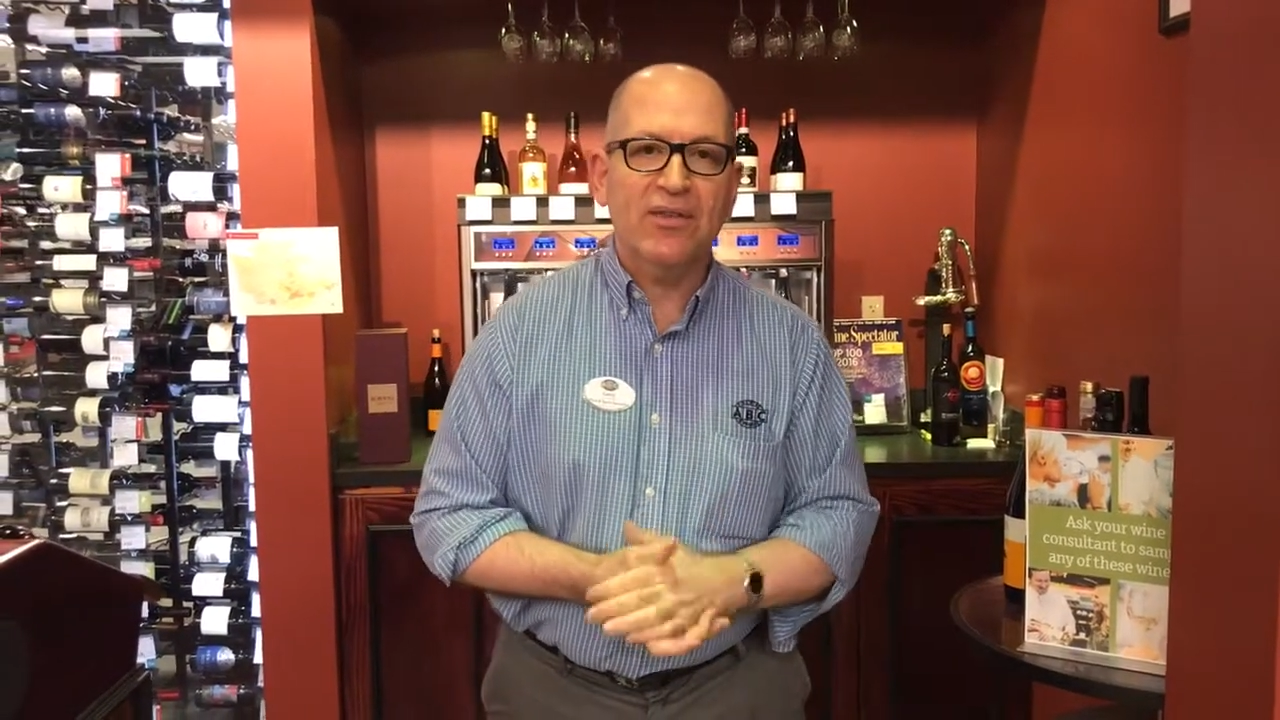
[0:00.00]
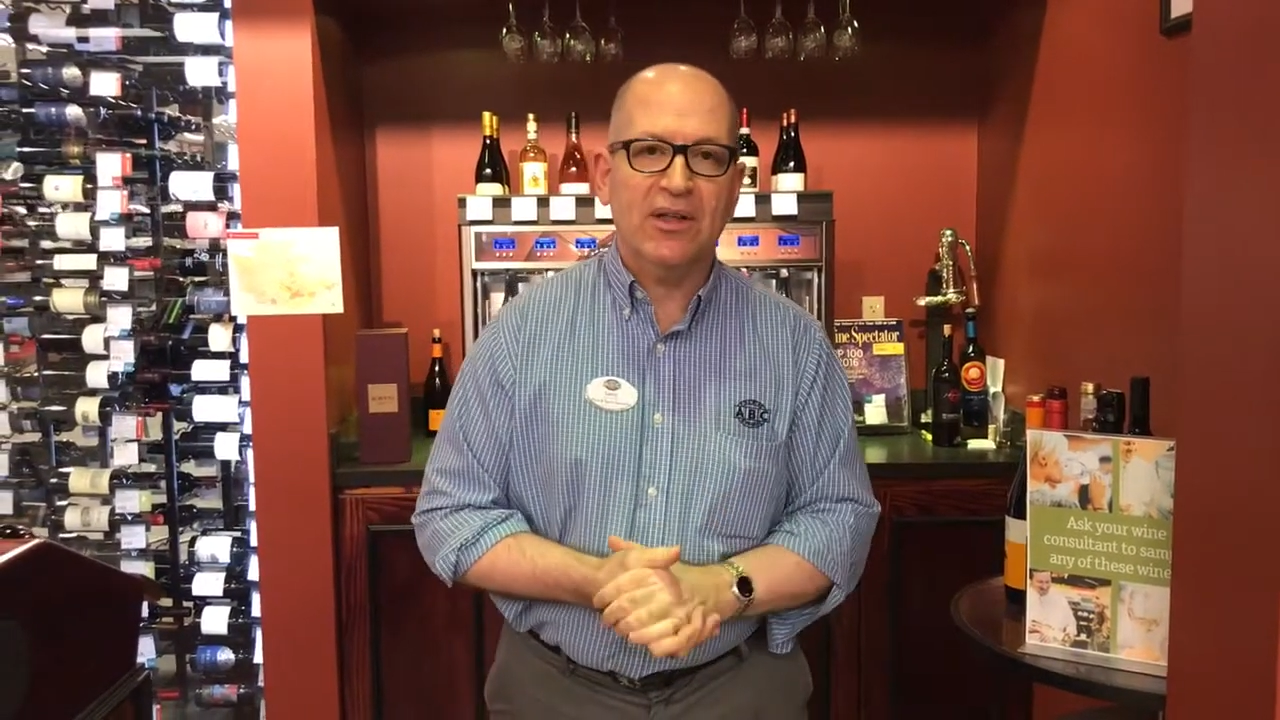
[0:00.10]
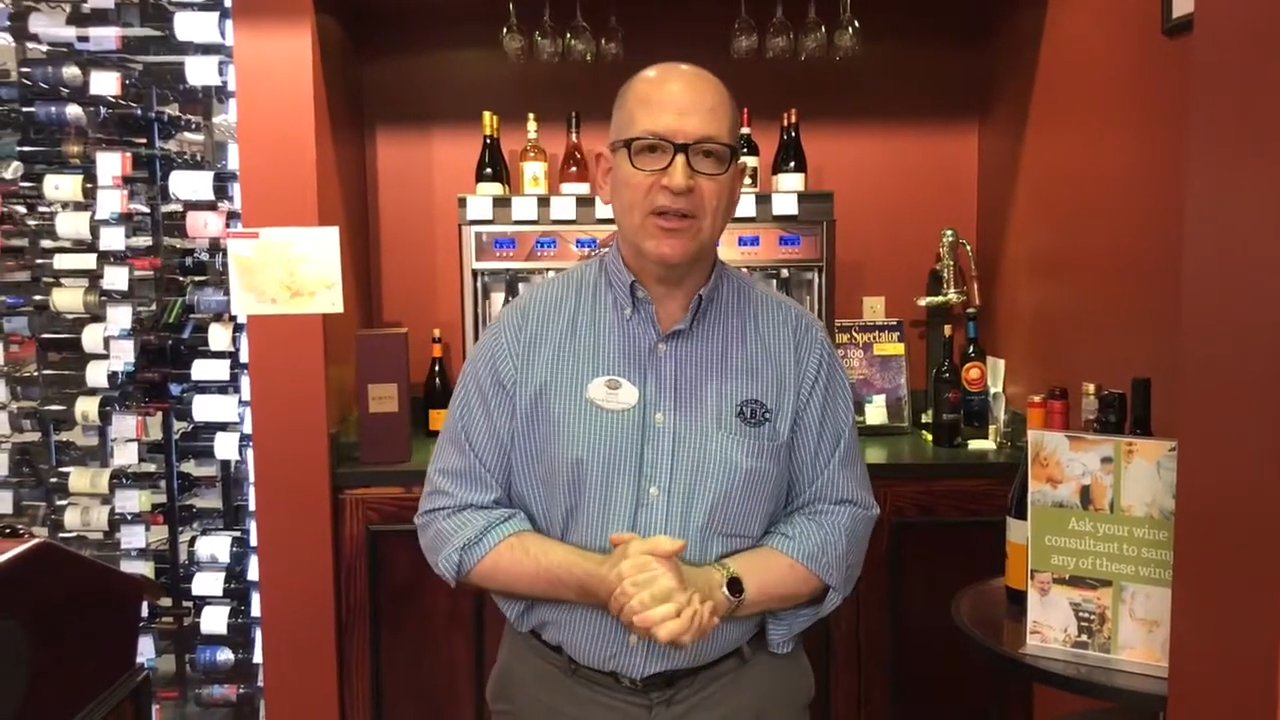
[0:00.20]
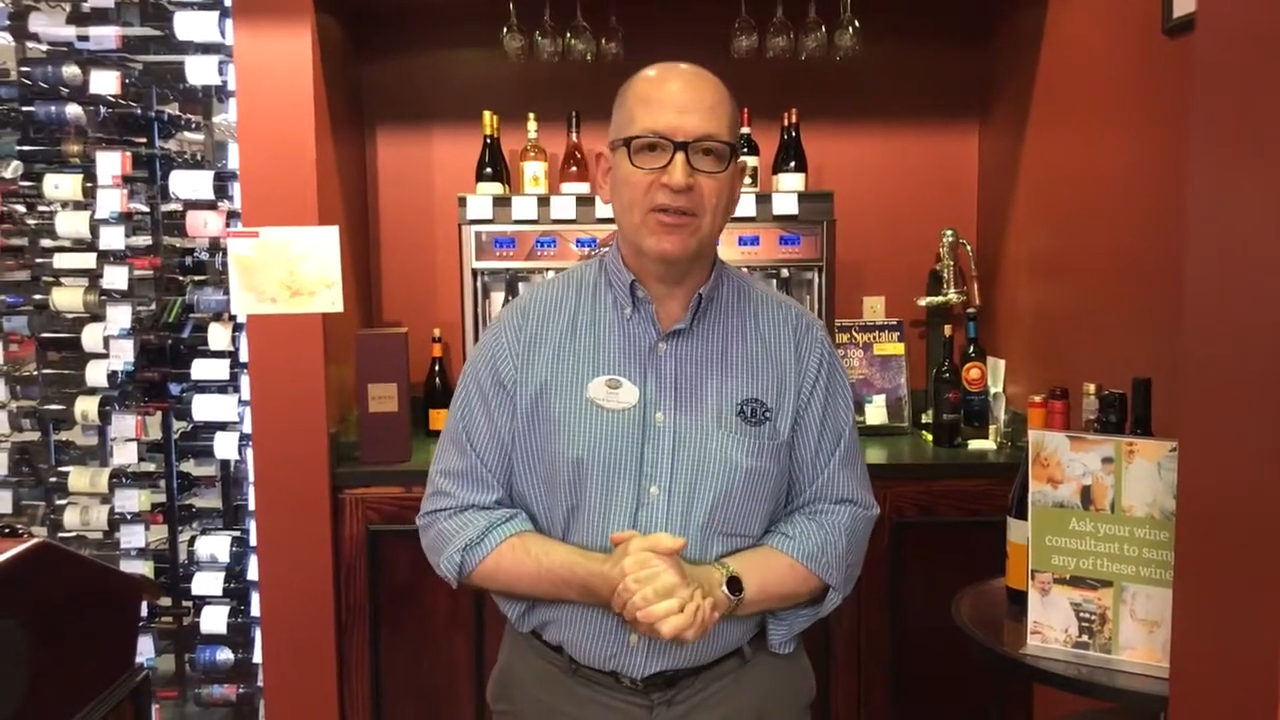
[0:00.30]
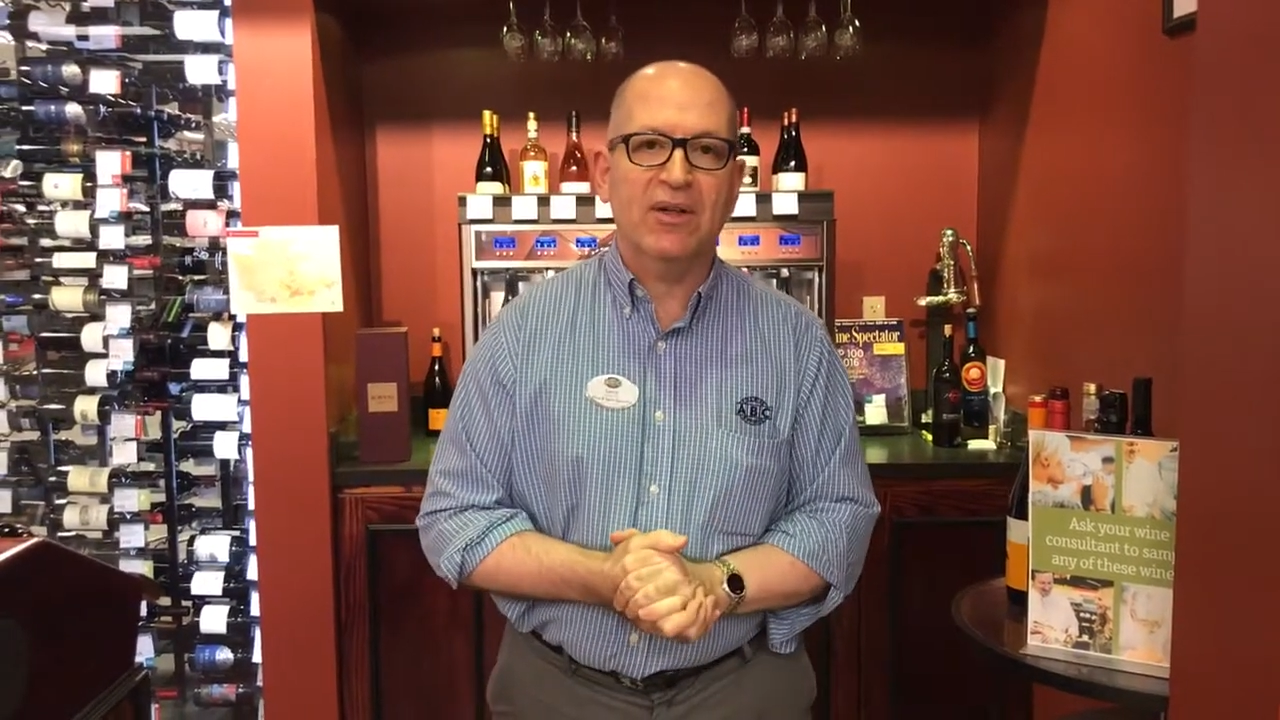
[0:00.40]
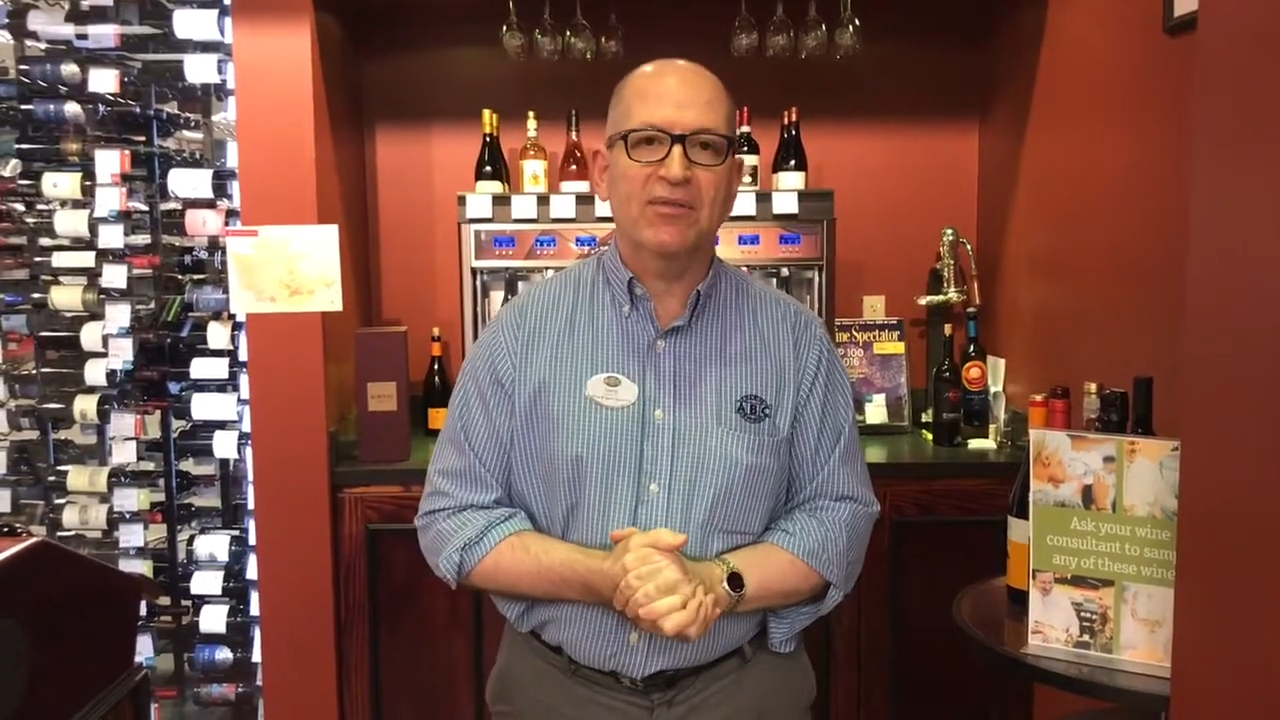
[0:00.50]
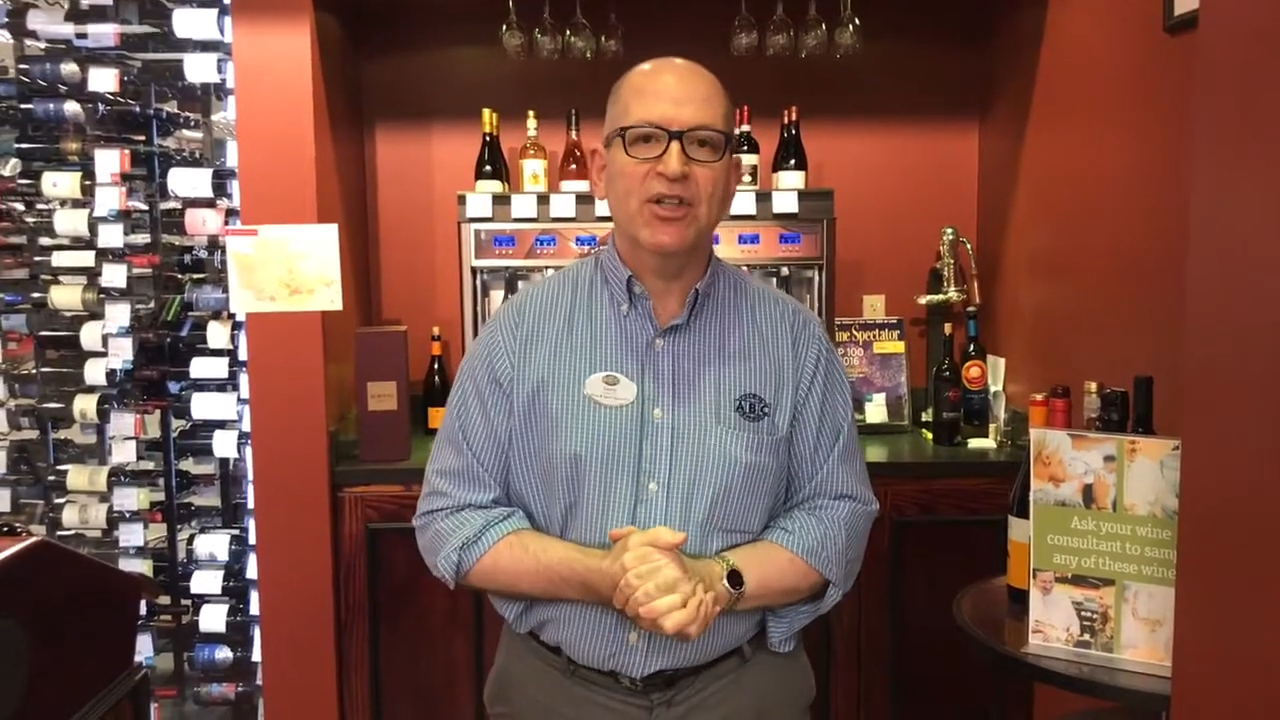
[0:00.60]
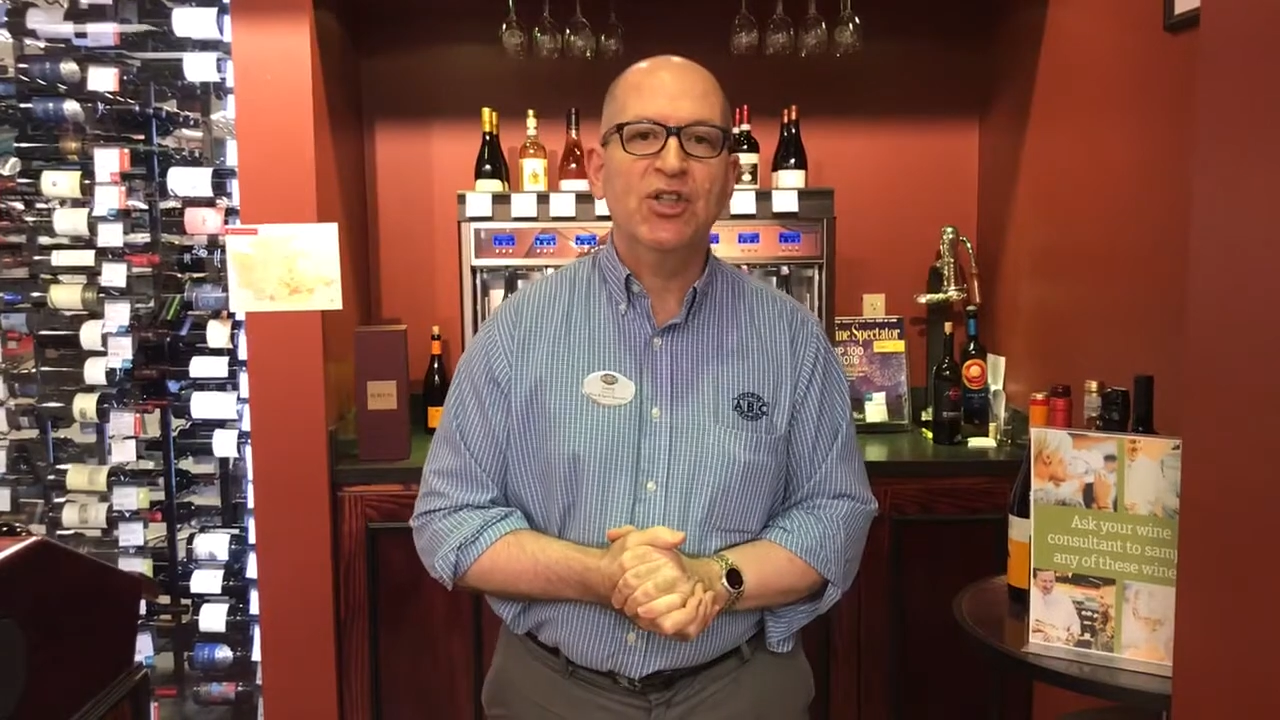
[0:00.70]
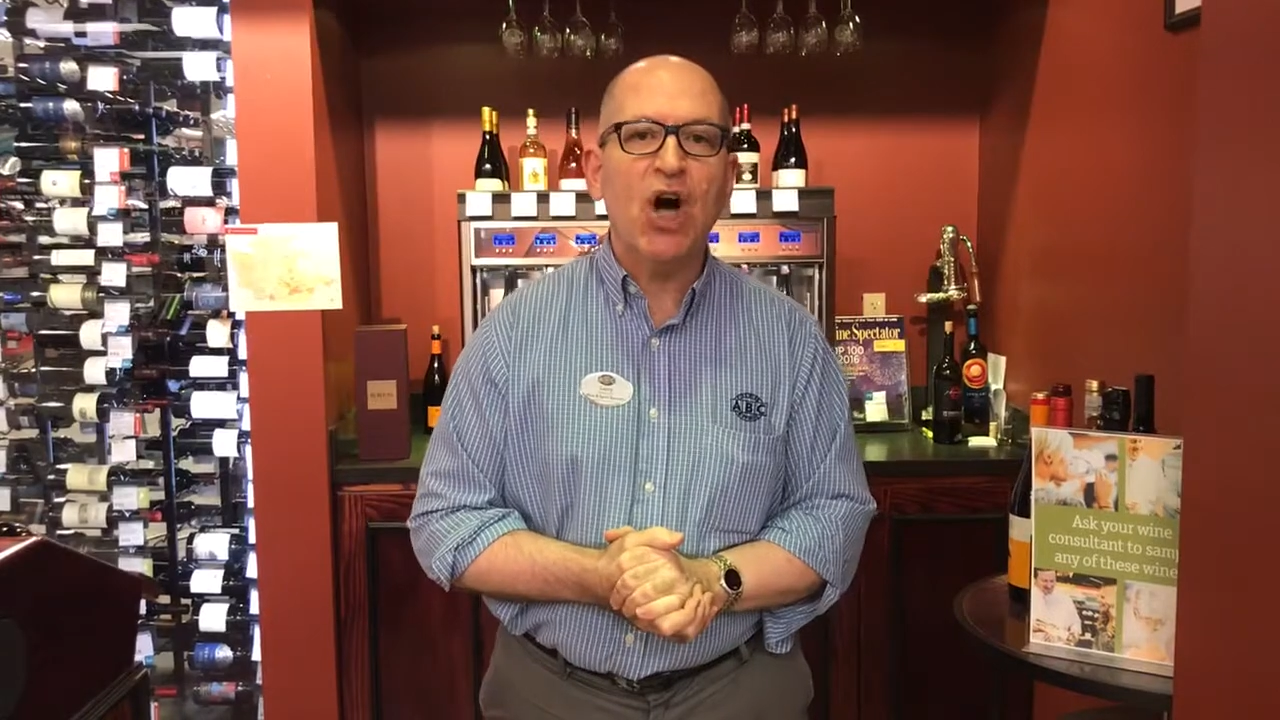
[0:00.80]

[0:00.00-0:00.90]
vintage of the